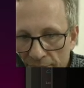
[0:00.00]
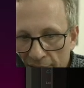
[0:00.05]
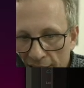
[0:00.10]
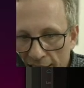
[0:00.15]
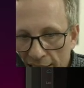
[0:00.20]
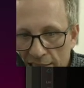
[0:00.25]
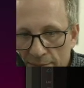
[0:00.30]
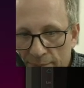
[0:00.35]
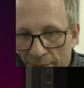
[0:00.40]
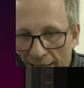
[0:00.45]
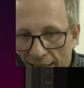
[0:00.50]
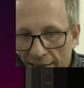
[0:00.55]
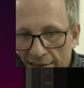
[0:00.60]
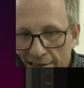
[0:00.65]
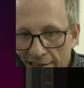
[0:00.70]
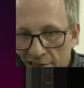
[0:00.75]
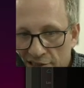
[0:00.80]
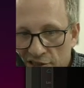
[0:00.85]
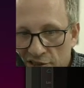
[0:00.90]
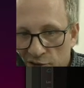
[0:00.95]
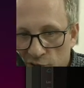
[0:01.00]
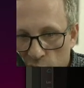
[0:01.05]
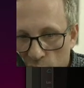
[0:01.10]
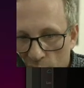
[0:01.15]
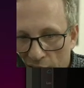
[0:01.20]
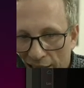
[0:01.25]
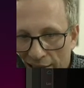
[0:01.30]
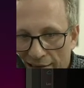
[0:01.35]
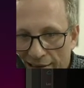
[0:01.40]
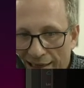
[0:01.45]
It's being
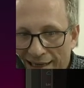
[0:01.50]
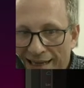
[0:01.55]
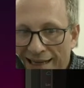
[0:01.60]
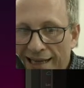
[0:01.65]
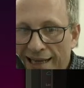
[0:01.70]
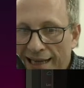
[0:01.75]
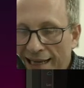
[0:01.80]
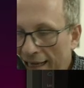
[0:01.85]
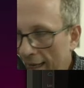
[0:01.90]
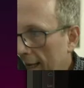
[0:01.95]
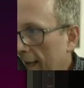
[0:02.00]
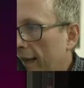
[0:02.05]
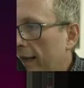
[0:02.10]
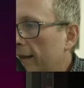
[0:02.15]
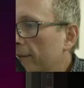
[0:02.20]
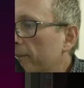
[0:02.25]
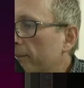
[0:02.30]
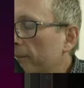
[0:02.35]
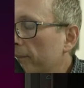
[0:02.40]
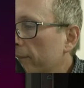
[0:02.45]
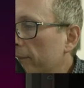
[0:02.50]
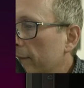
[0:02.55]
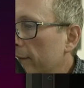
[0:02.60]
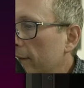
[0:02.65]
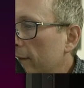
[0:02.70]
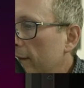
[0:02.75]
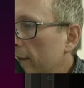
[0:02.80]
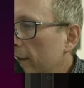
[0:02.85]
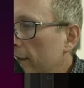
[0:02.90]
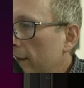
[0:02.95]
destroyed here.
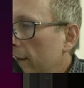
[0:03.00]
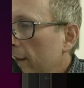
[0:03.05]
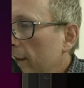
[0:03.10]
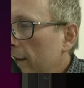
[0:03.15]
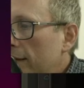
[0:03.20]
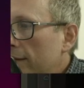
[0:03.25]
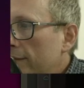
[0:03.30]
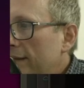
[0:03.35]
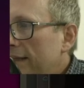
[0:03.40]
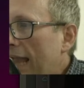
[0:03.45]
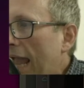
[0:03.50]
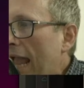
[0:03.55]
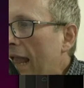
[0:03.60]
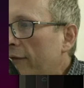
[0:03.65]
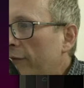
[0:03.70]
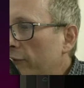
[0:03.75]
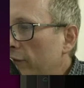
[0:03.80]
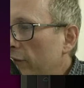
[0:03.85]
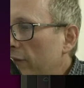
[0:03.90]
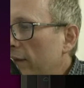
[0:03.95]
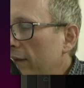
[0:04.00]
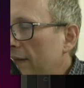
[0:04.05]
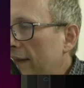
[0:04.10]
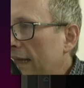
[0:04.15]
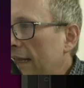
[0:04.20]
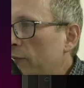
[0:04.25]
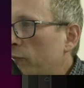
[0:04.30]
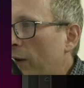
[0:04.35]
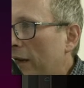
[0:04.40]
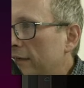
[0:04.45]
The effort that
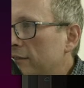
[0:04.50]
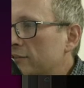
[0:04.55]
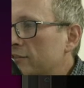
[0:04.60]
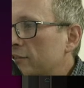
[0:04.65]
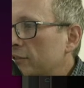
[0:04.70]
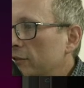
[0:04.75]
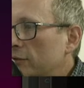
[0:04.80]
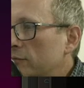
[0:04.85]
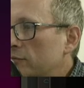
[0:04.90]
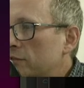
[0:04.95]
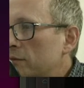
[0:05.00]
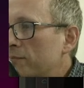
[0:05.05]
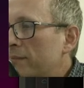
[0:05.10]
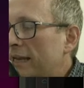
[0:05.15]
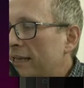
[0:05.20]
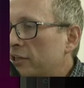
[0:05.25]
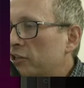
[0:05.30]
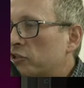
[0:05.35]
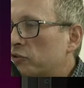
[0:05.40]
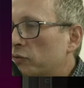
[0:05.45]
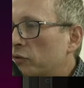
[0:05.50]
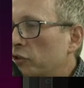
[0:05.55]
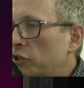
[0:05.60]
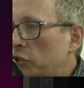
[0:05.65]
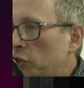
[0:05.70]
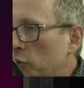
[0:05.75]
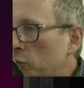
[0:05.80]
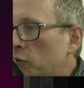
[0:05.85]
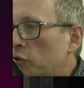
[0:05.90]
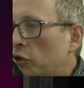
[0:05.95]
they went to to make sure
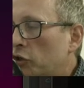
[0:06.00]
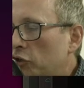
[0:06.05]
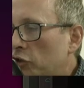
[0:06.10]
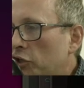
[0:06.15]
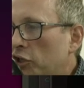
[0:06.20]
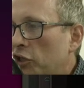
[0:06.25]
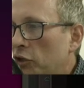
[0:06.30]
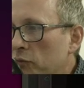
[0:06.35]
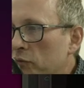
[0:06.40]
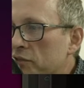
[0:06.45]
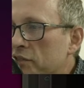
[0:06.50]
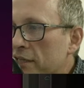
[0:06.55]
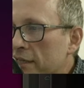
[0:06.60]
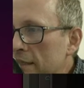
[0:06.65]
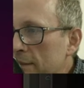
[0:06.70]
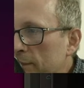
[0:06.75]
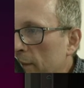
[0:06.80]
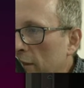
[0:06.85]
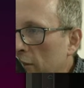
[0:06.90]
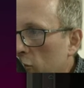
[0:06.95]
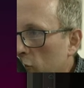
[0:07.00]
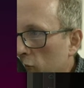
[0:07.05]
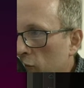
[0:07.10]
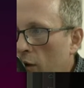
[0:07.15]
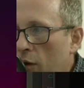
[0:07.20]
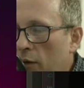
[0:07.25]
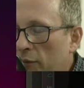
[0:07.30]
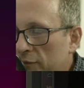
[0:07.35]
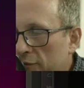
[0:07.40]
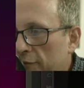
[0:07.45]
you couldn't use this, but
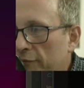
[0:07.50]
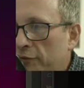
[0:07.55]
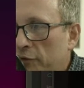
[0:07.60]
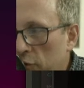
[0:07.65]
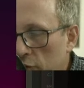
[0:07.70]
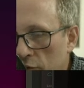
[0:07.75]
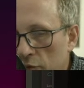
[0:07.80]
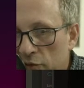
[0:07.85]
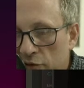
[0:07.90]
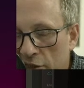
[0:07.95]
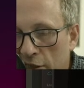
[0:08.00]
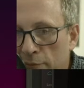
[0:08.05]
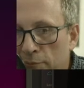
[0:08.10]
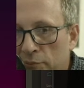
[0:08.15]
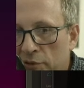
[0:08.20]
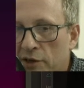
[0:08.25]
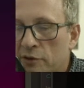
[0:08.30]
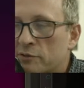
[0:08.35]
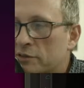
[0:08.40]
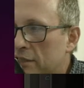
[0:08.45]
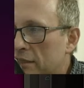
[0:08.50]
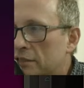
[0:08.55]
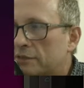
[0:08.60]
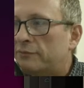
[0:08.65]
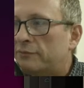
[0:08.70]
Kraft Food could process